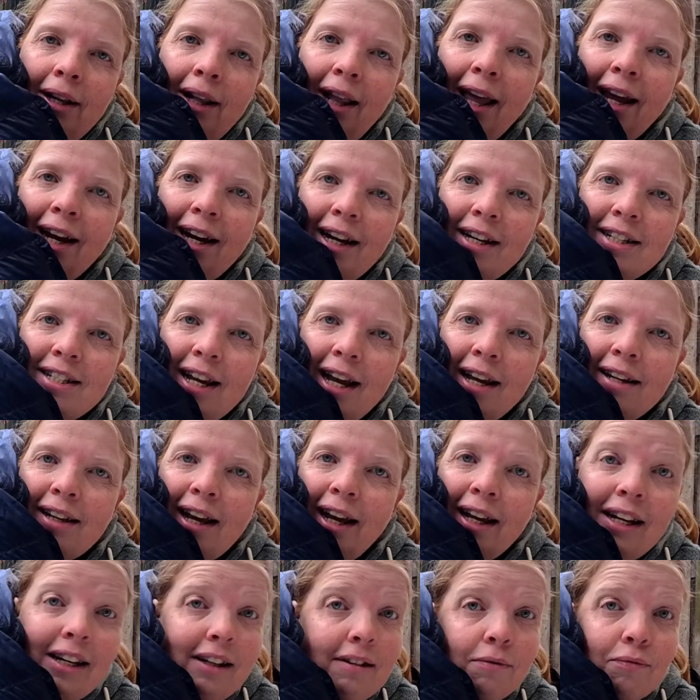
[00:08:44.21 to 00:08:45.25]
Like I said,
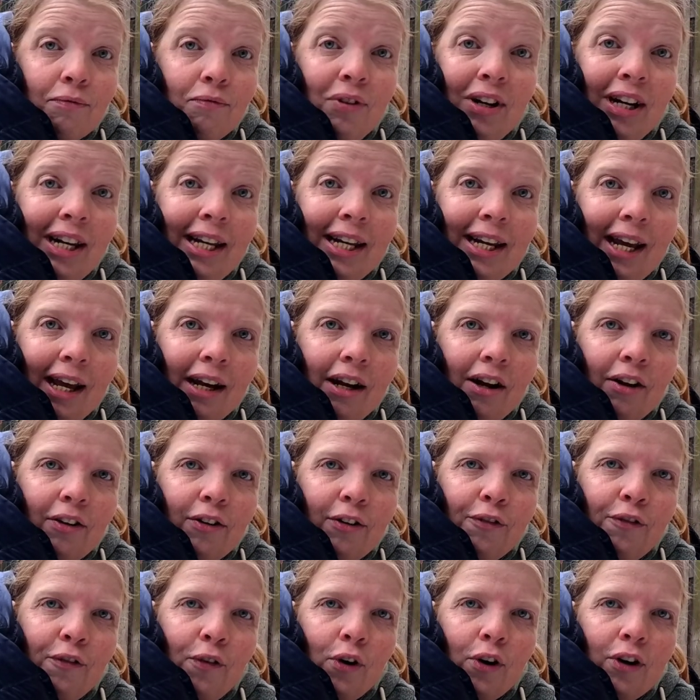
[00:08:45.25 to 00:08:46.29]
I really cannot
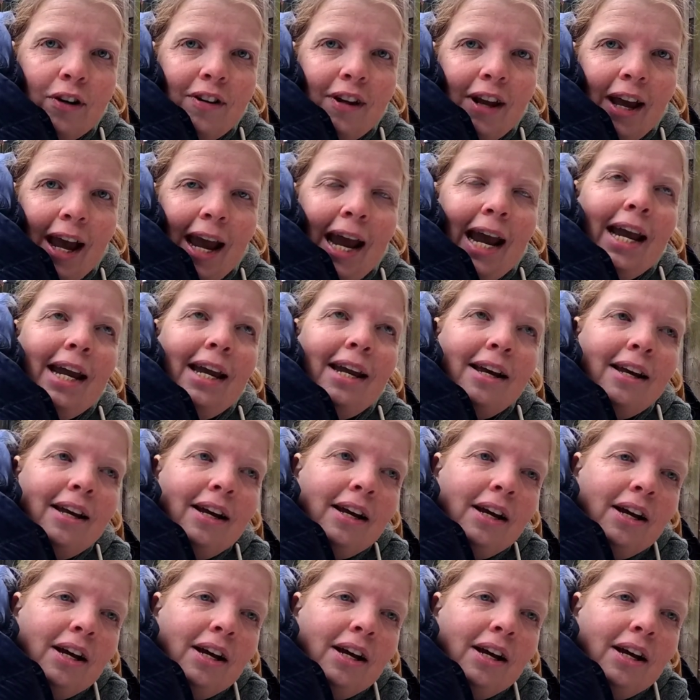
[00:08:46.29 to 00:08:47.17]
afford a